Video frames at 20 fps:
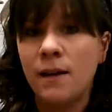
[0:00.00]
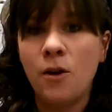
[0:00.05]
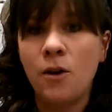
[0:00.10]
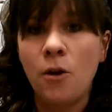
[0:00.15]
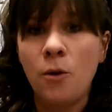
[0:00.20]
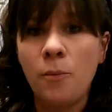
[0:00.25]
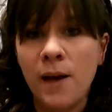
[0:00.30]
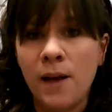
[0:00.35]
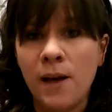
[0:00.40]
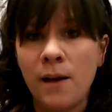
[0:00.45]

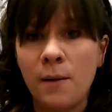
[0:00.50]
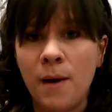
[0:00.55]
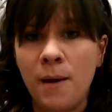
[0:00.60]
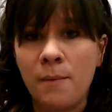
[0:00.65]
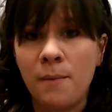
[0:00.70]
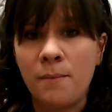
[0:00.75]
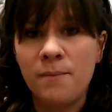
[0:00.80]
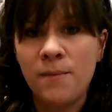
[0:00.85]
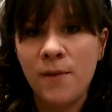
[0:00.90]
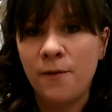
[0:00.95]
go pick them
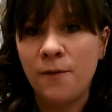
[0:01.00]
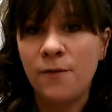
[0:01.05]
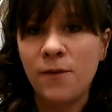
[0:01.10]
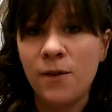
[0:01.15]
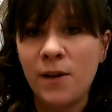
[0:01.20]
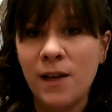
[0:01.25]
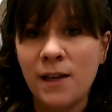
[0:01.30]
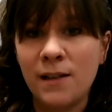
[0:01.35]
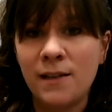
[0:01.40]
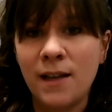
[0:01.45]
up a
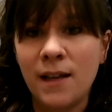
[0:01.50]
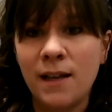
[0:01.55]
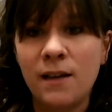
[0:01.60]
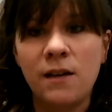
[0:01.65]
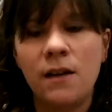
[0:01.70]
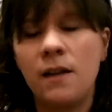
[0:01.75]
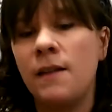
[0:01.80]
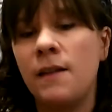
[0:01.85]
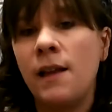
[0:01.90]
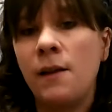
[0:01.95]
few days later,
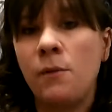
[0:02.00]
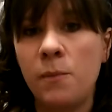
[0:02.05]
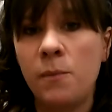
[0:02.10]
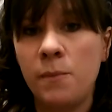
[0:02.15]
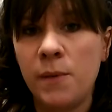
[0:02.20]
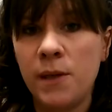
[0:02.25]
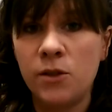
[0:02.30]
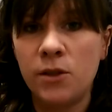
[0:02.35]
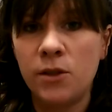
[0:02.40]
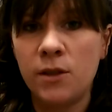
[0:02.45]
and they would
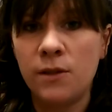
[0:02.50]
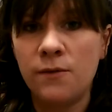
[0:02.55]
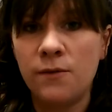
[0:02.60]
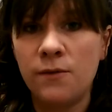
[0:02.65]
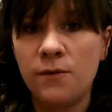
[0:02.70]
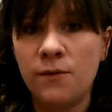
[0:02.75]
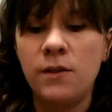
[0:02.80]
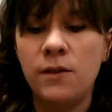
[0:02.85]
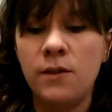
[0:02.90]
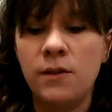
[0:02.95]
be just
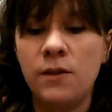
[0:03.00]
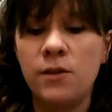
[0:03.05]
fine.